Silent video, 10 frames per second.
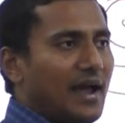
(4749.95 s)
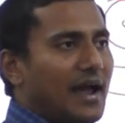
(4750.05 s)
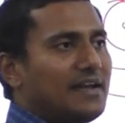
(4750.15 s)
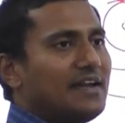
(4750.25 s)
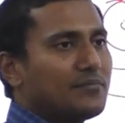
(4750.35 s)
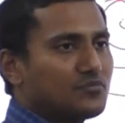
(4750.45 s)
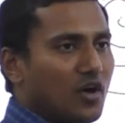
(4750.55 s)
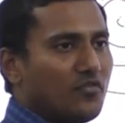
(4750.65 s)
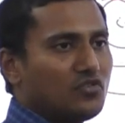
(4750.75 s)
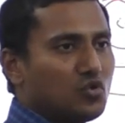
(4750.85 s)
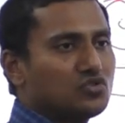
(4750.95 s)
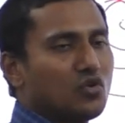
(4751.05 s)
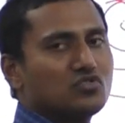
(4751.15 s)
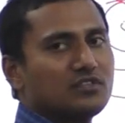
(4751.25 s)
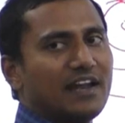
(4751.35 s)
at a depth of
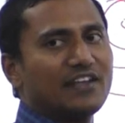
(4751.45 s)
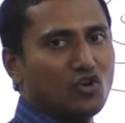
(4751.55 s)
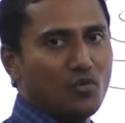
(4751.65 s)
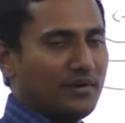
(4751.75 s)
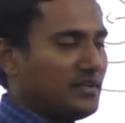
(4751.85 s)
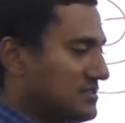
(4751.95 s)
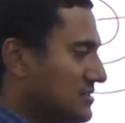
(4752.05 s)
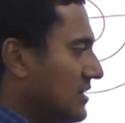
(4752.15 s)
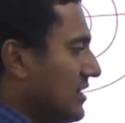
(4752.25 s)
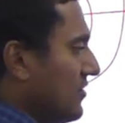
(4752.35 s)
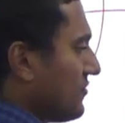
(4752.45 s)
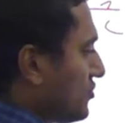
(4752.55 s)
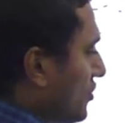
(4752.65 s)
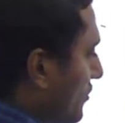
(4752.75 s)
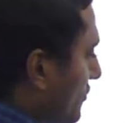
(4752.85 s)
2009 kilometers.
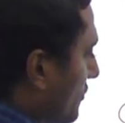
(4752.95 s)
So